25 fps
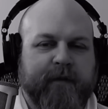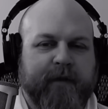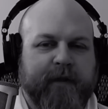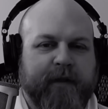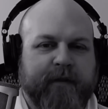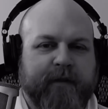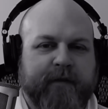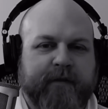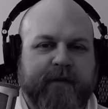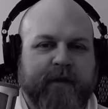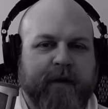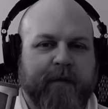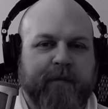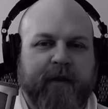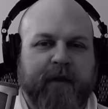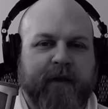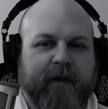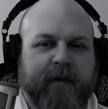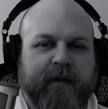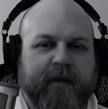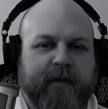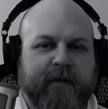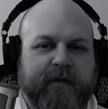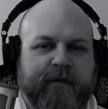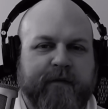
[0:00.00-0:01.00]
something
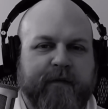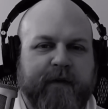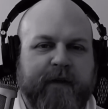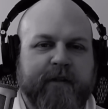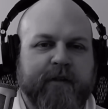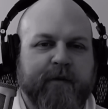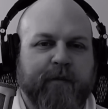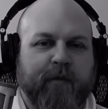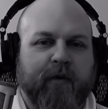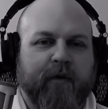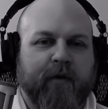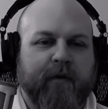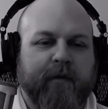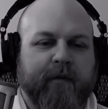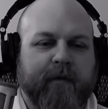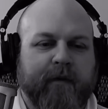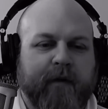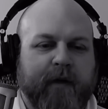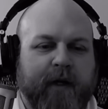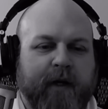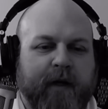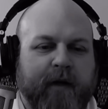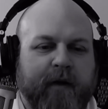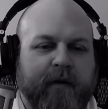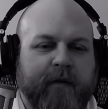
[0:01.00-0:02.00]
that's feasible.
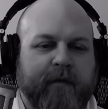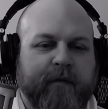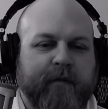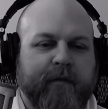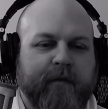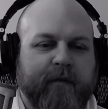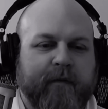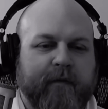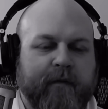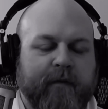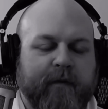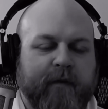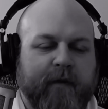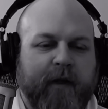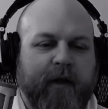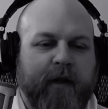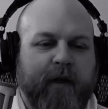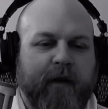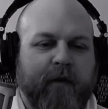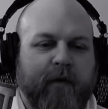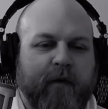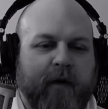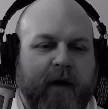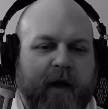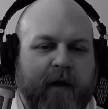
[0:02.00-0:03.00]
You
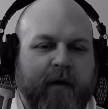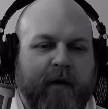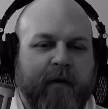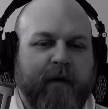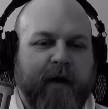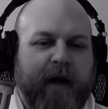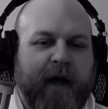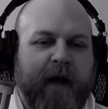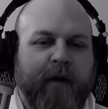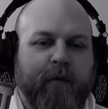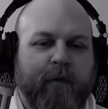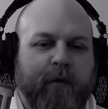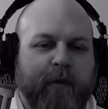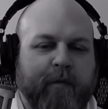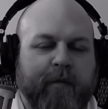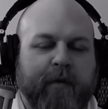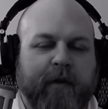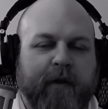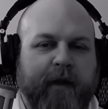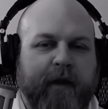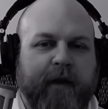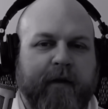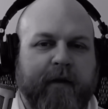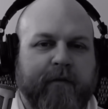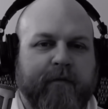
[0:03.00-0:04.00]
know, I would
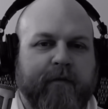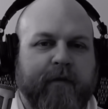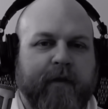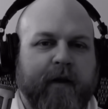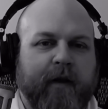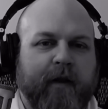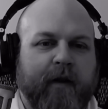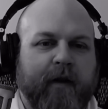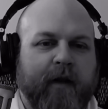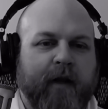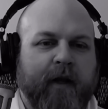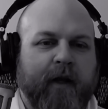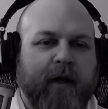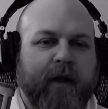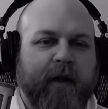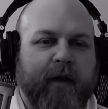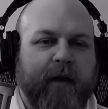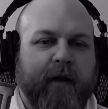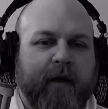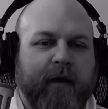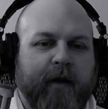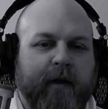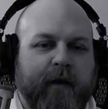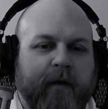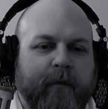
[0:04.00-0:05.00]
believe that
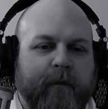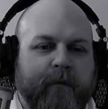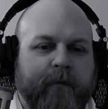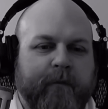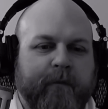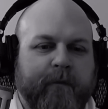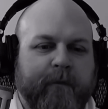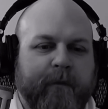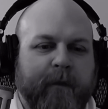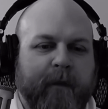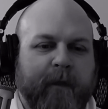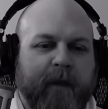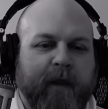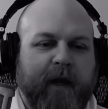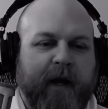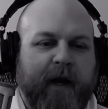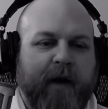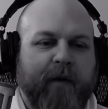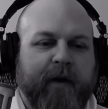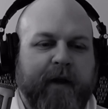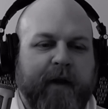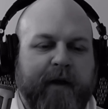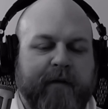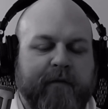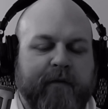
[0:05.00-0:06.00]
I
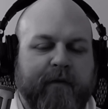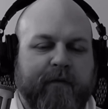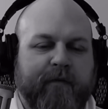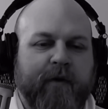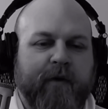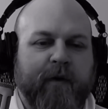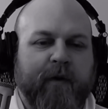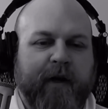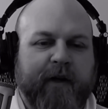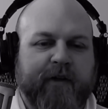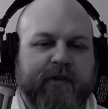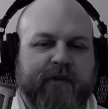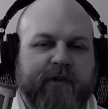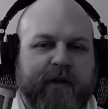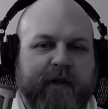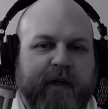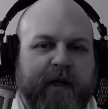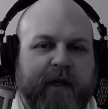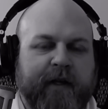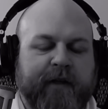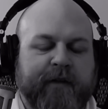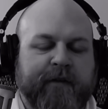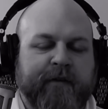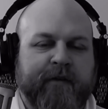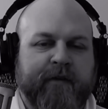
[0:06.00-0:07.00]
would have a few extra
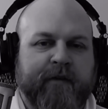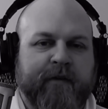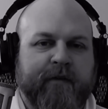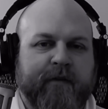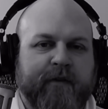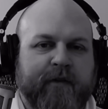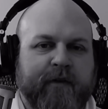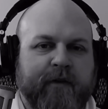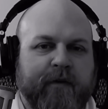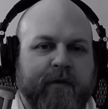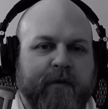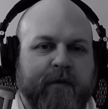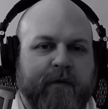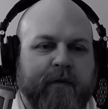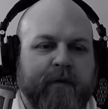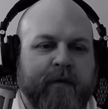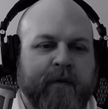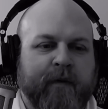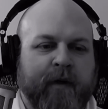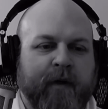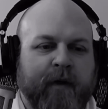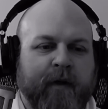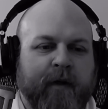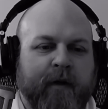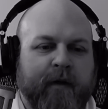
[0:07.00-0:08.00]
days to
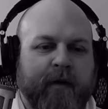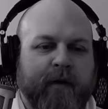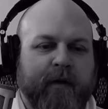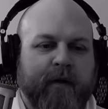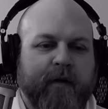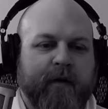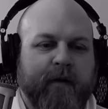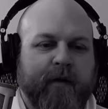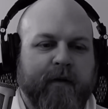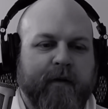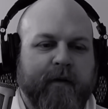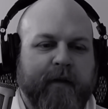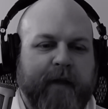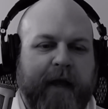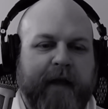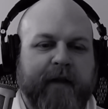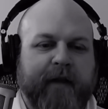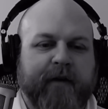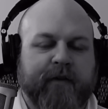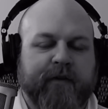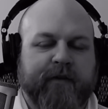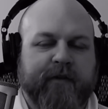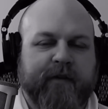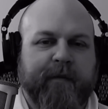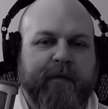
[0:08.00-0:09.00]

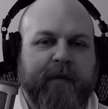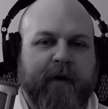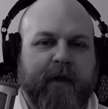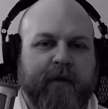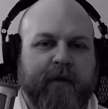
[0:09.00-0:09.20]
handle some other